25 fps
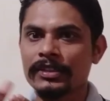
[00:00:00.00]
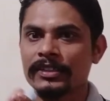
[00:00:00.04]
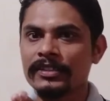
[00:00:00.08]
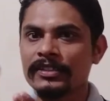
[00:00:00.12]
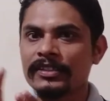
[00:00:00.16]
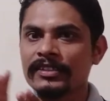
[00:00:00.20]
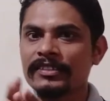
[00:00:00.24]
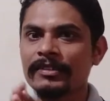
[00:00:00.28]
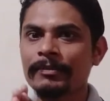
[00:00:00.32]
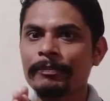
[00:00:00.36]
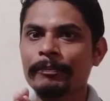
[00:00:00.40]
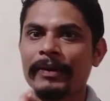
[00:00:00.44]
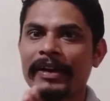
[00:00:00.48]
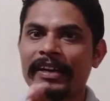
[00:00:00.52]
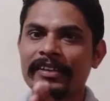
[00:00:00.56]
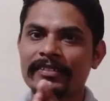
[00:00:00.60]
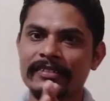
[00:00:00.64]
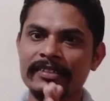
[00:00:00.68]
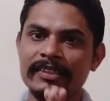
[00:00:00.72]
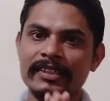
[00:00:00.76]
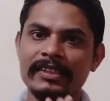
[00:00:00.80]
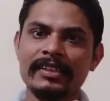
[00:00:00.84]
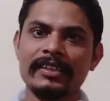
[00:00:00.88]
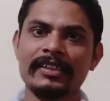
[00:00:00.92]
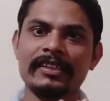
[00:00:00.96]
this is the
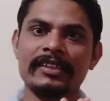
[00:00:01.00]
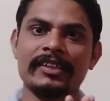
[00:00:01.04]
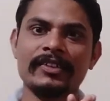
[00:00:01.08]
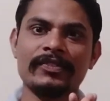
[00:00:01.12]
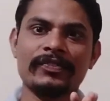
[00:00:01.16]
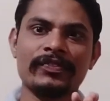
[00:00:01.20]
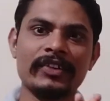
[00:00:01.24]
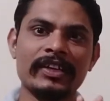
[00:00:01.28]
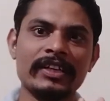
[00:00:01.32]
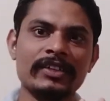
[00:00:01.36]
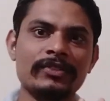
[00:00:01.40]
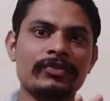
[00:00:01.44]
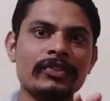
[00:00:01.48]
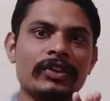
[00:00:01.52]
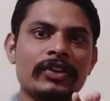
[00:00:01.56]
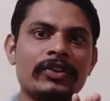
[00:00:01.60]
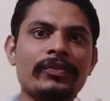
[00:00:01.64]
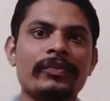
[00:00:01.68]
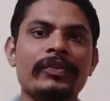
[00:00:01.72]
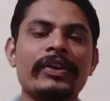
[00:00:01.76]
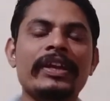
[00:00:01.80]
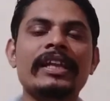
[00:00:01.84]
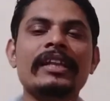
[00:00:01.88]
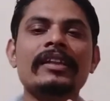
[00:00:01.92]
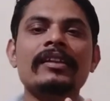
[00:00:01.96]
basic difference
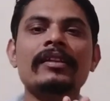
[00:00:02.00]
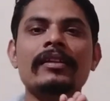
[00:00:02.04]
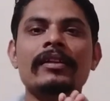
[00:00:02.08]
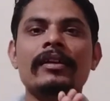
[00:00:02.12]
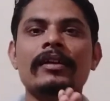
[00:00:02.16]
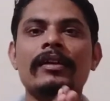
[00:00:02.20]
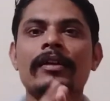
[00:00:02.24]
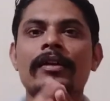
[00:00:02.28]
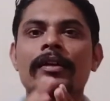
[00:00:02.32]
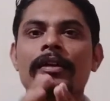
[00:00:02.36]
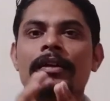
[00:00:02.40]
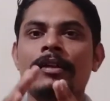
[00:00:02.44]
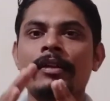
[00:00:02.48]
between